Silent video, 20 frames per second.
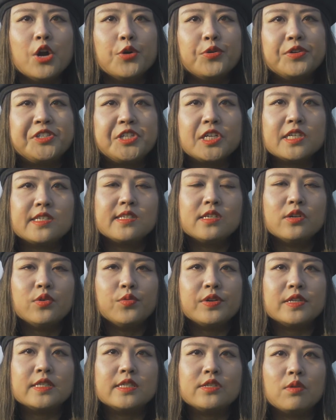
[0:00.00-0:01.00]
Register
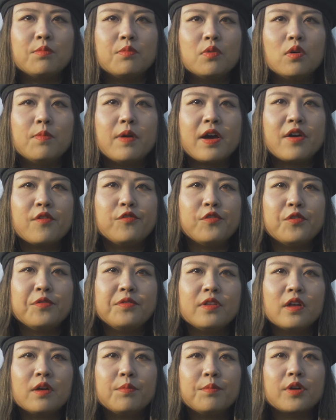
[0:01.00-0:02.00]
with your mobile
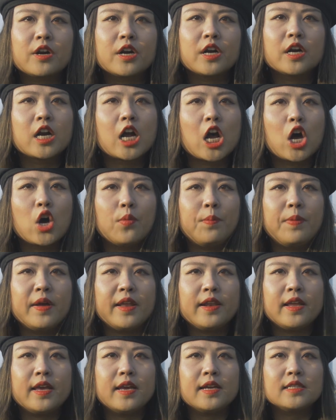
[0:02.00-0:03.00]
phone number,
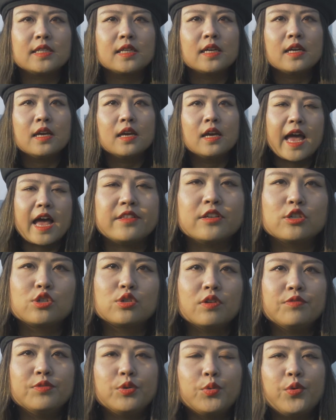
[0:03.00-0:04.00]
open it, and the
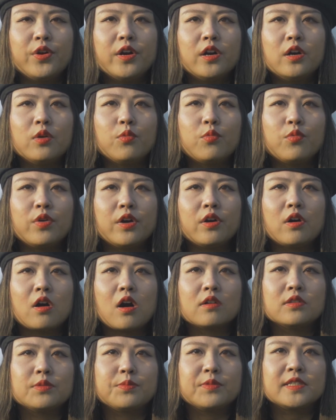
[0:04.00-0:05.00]
software will
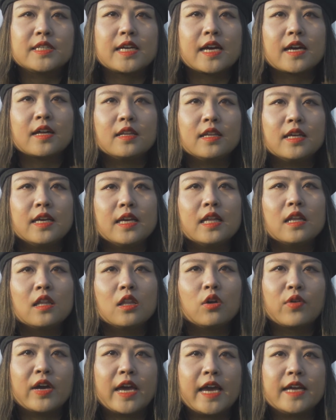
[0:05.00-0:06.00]
automatically
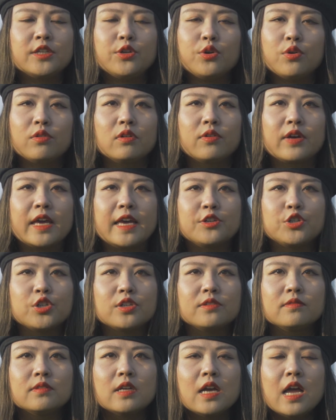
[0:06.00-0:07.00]
locate your
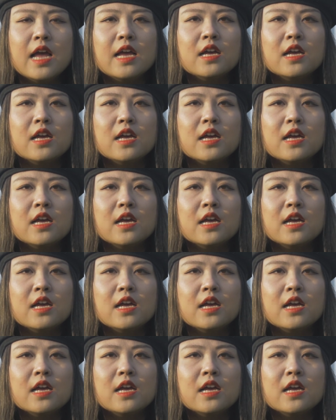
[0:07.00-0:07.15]
location.